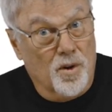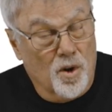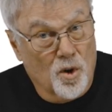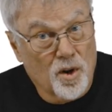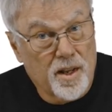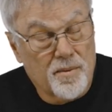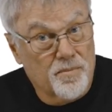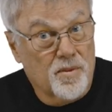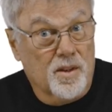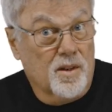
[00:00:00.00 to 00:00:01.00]
Early
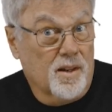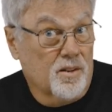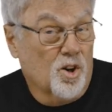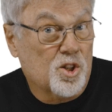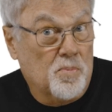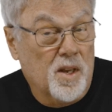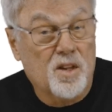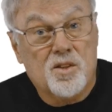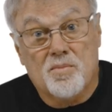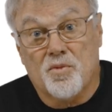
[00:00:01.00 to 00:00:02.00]
nurse
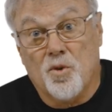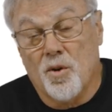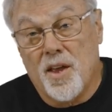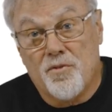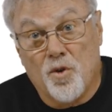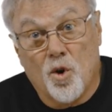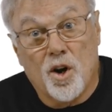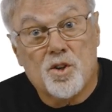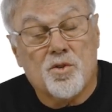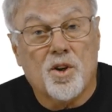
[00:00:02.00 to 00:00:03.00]
bees, before they
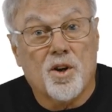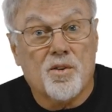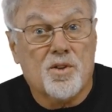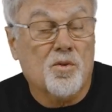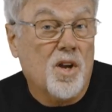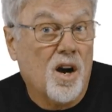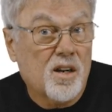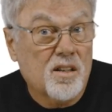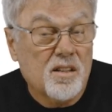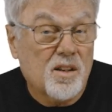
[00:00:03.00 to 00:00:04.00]
forage, they're too
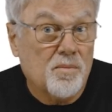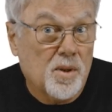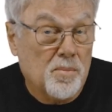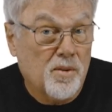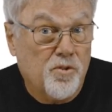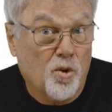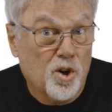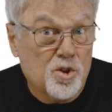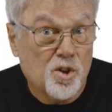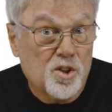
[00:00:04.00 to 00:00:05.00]
young to be
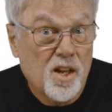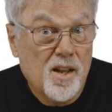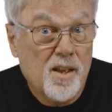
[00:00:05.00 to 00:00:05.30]
foragers.